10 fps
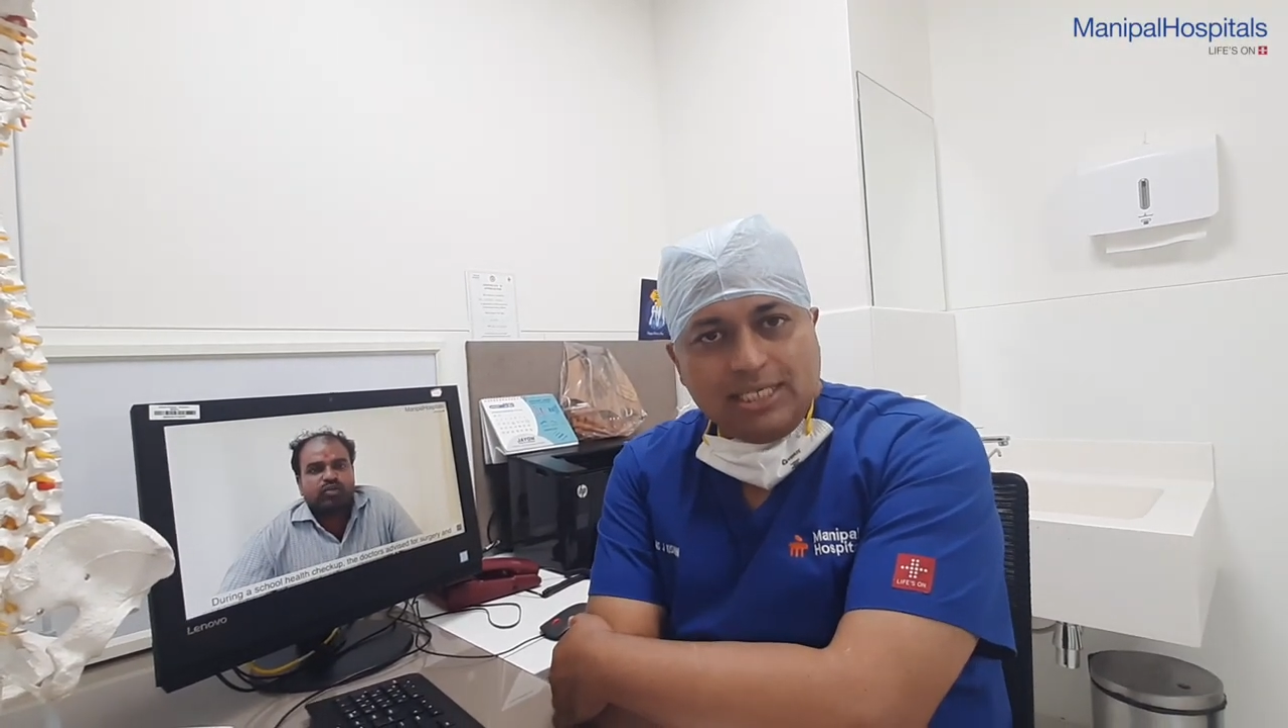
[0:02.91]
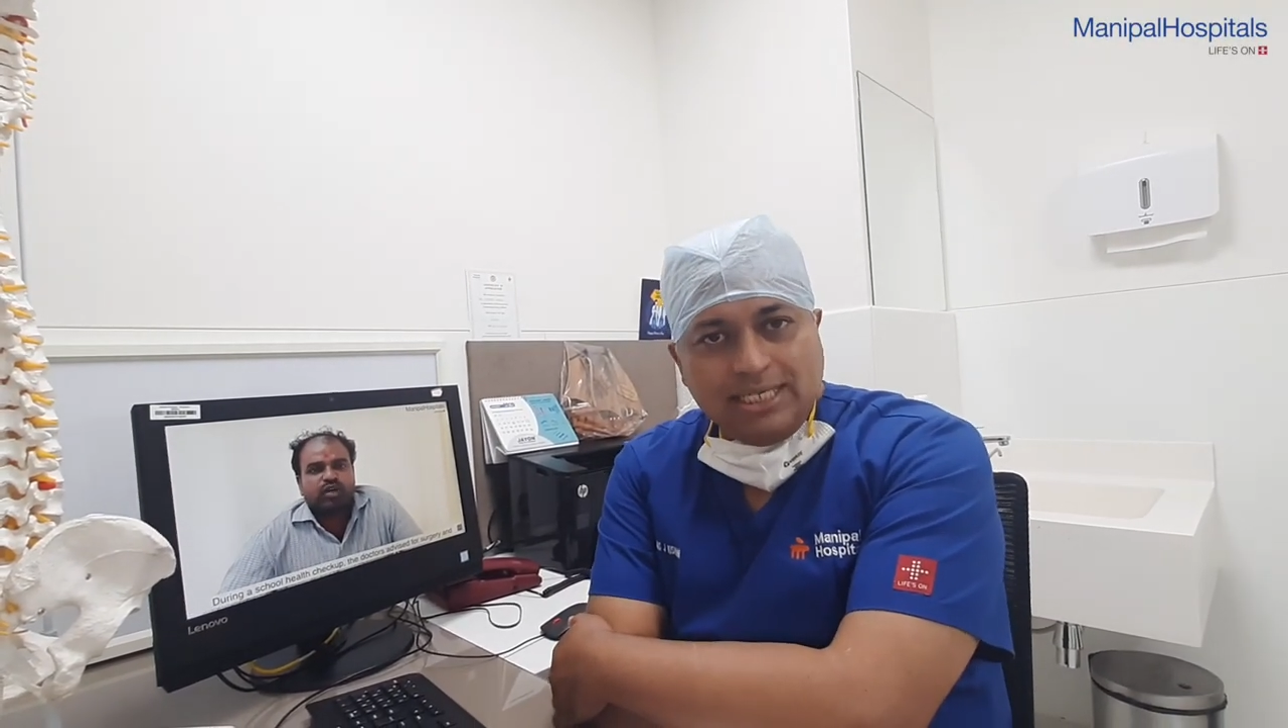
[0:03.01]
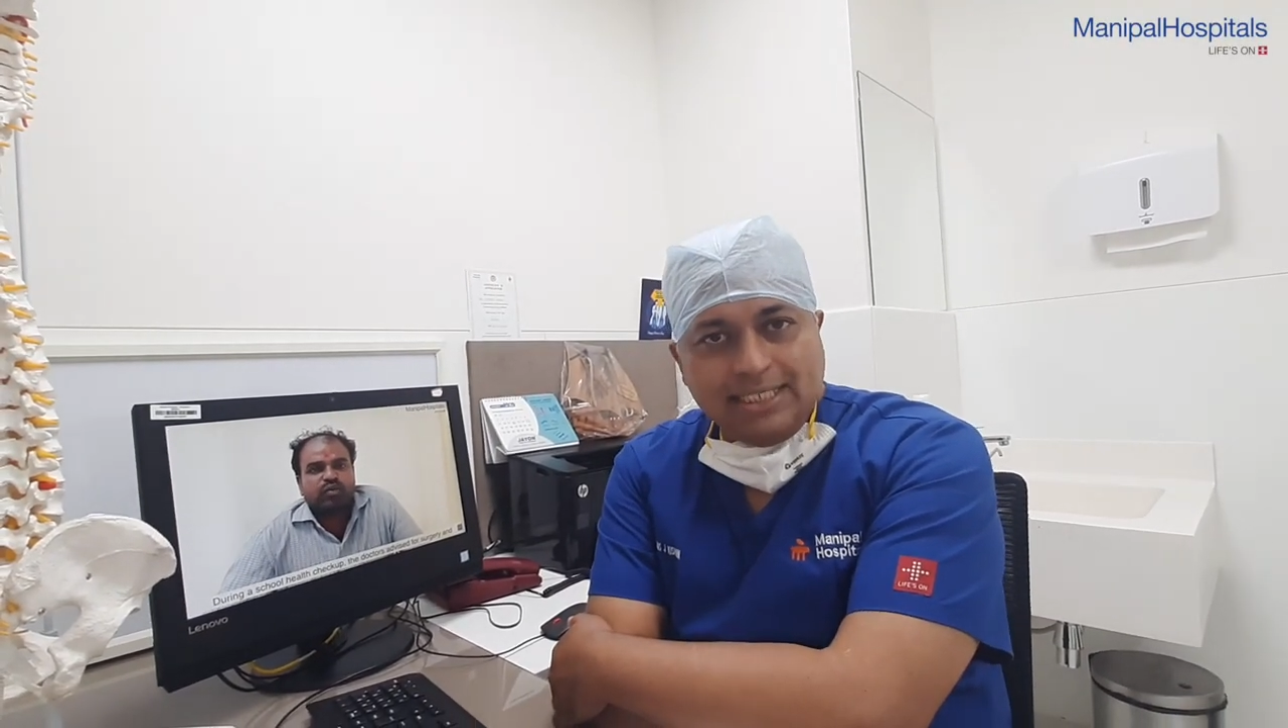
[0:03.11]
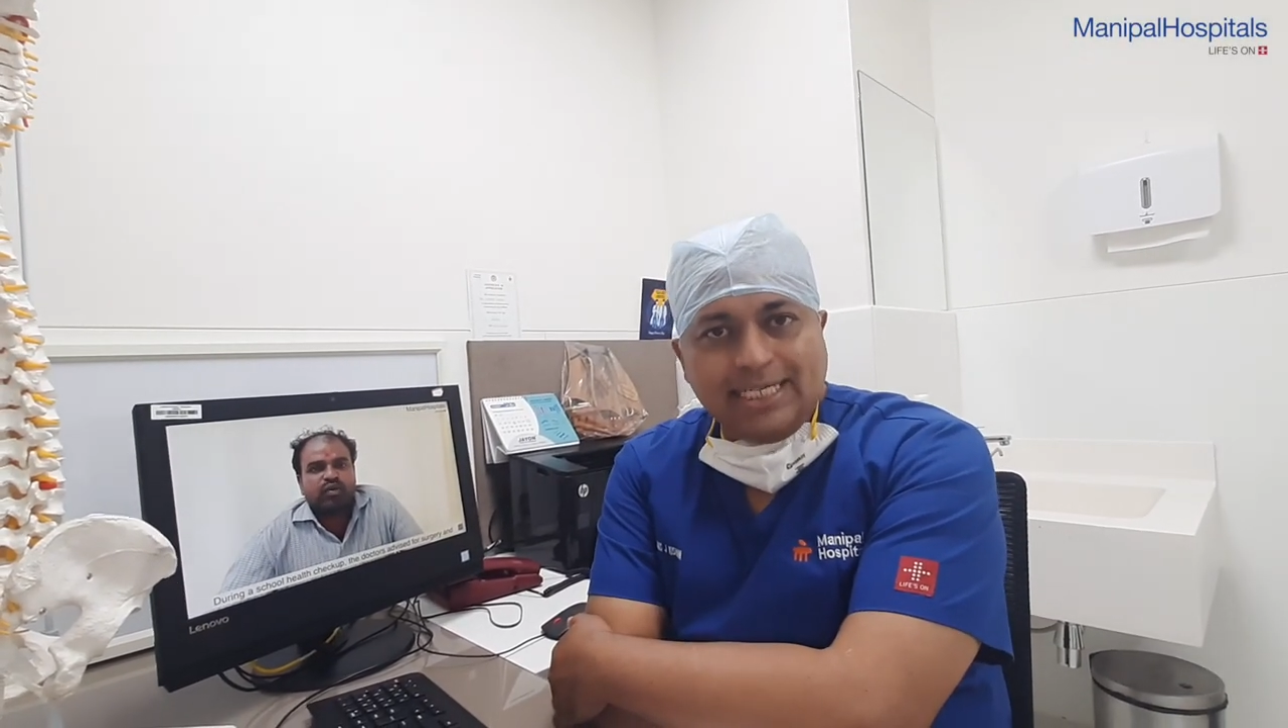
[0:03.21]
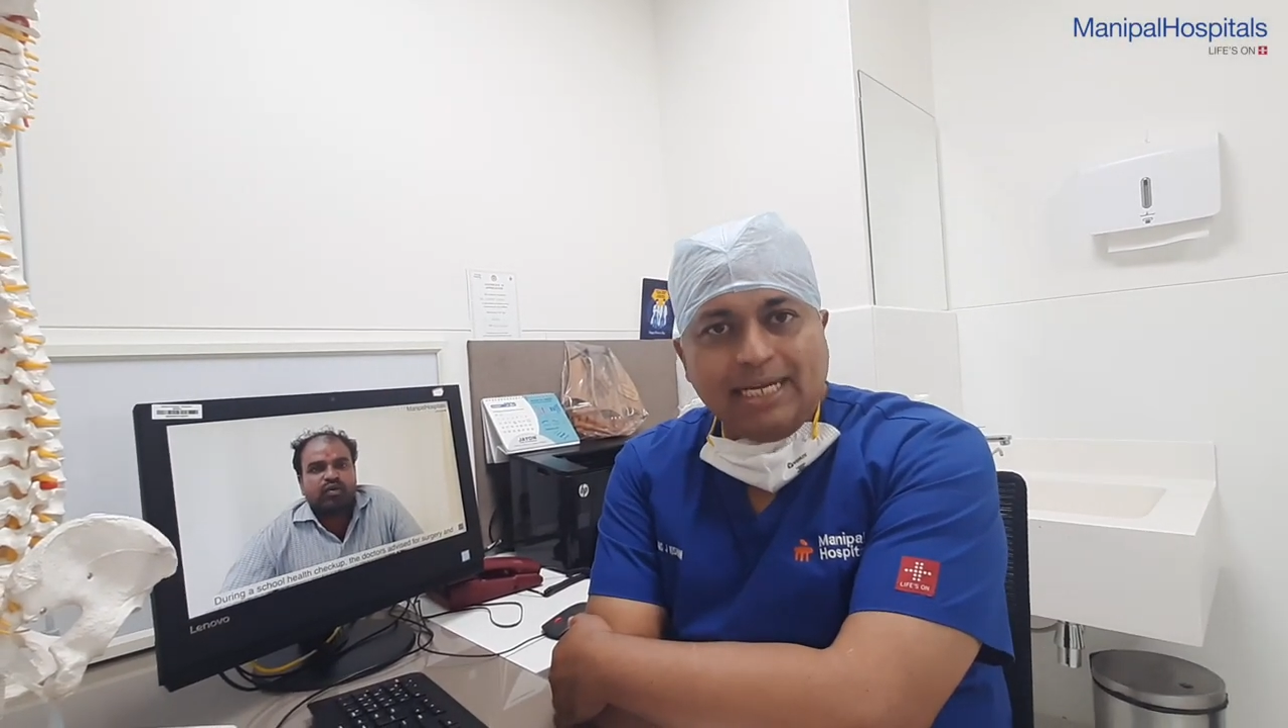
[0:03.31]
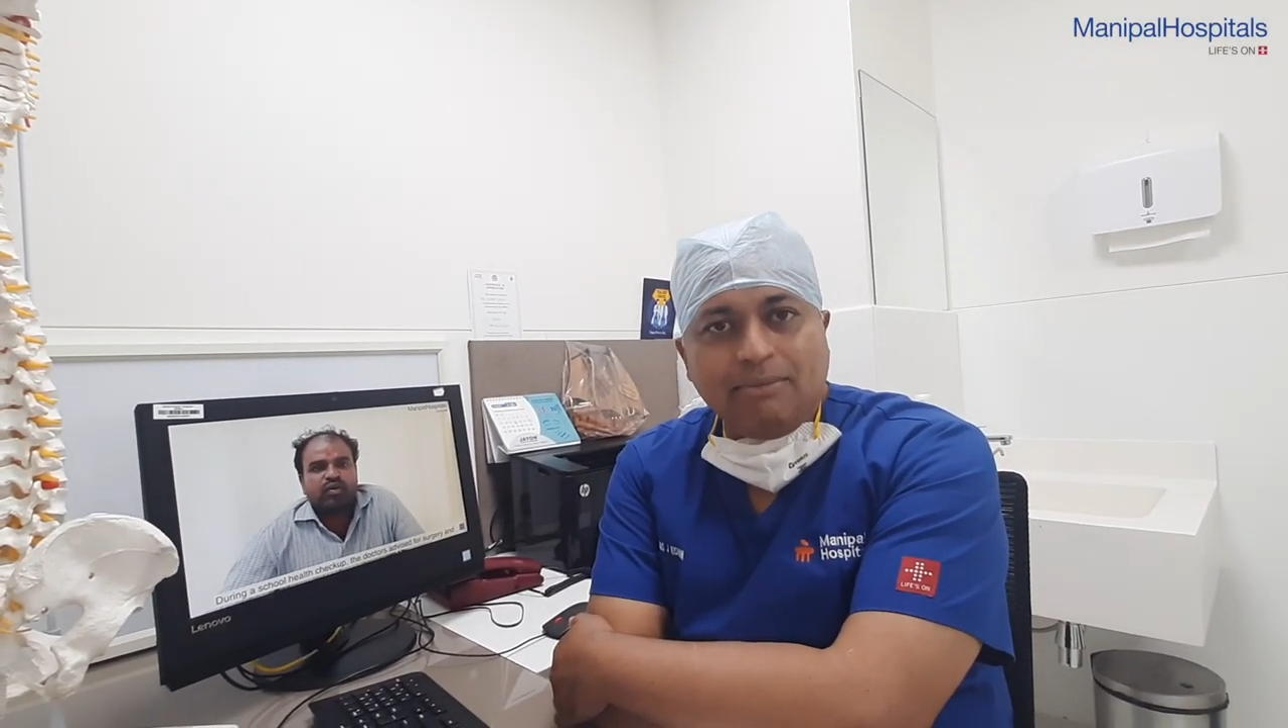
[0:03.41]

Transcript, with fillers: surgeon at